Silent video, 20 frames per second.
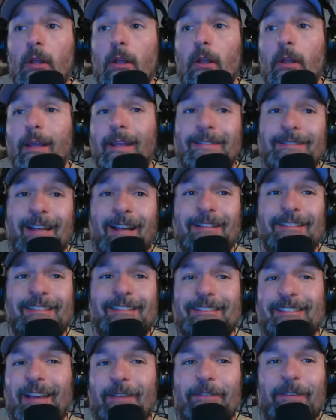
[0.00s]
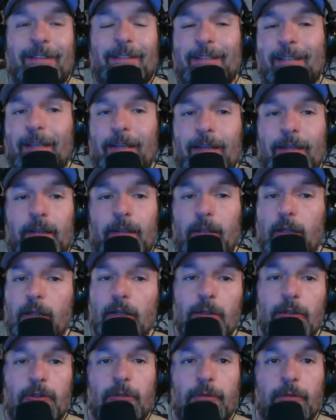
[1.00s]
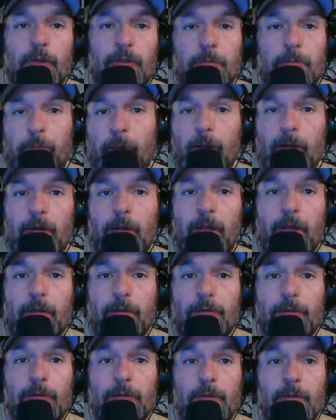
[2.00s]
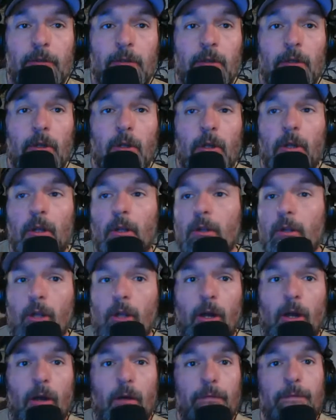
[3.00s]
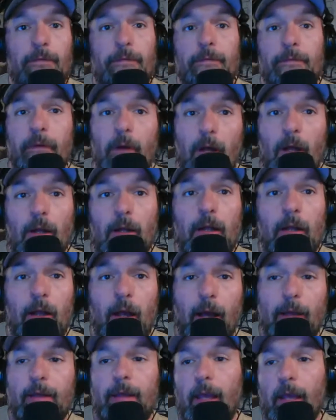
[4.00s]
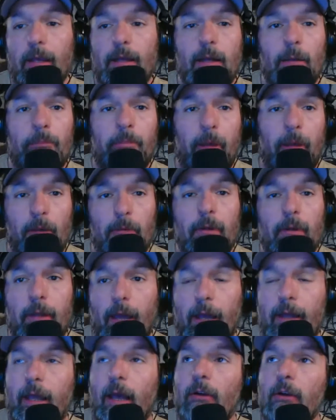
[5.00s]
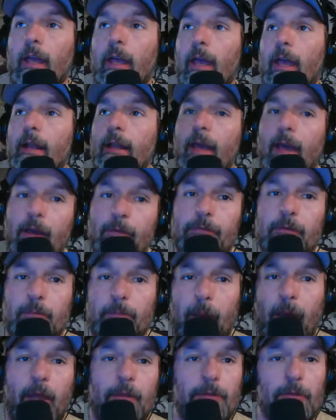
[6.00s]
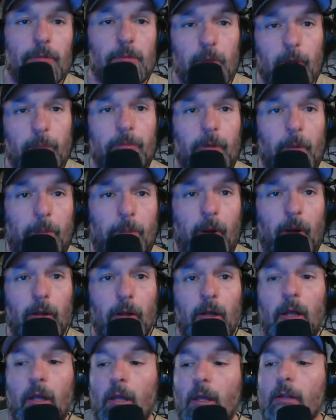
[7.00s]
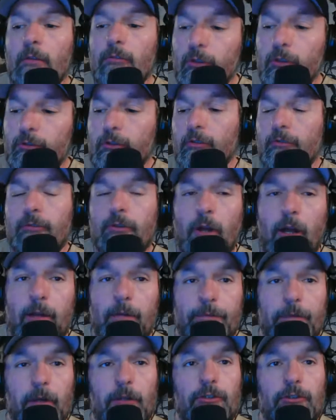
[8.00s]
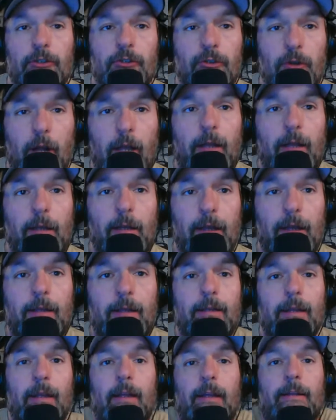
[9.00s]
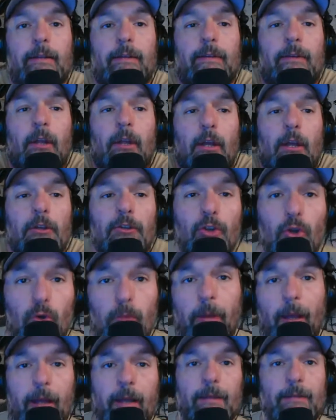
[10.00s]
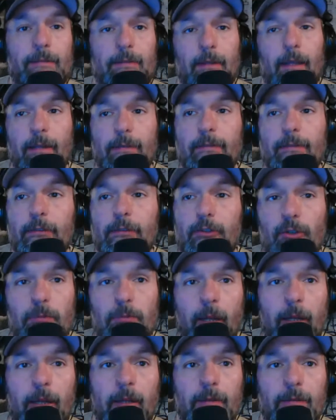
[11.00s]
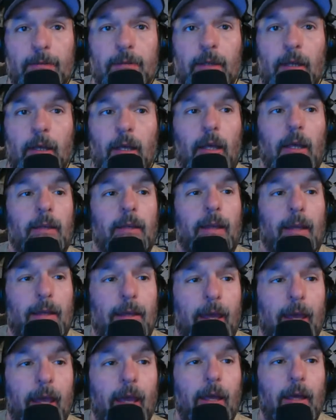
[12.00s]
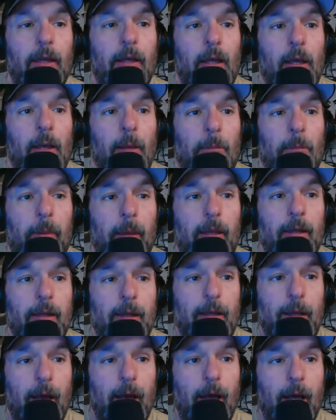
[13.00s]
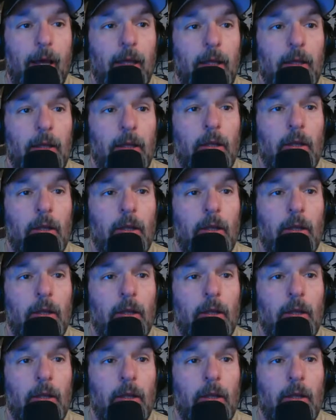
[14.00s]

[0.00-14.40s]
he's got 17 years of experience. The fuck? I can't compete with that. I would have had half the bathroom ripped apart just to try to fix the drain, and he did it in 2 minutes, less than 2 minutes. You can't beat a guy